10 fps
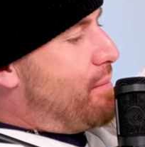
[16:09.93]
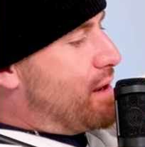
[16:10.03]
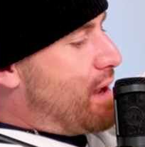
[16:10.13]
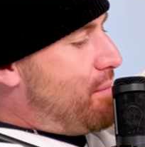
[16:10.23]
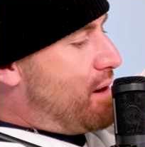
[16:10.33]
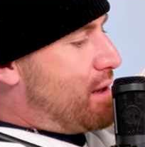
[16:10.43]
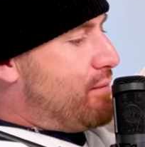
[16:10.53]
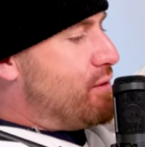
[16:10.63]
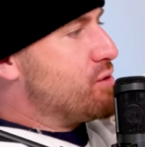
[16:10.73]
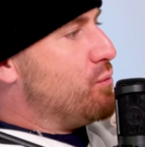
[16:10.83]
you what, I'm gonna I'm gonna
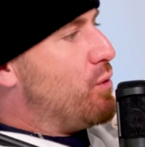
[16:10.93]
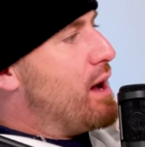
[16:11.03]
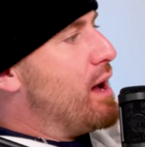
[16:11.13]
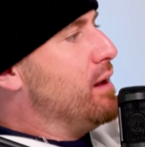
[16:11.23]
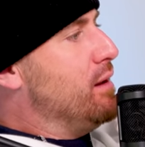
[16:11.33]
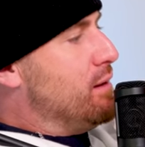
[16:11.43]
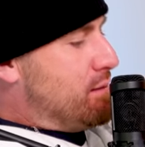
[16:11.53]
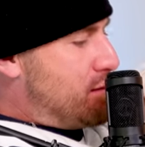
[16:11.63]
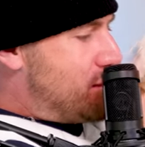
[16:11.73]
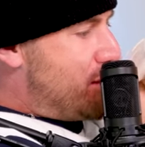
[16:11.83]
give this away
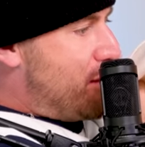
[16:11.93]
yes.